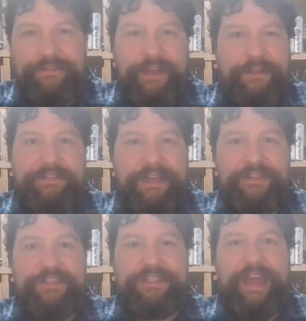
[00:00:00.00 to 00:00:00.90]
No, it's not
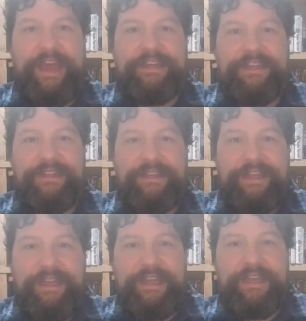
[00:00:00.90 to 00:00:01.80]
just that.
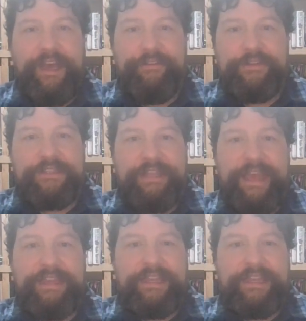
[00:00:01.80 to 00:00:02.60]
It covers that.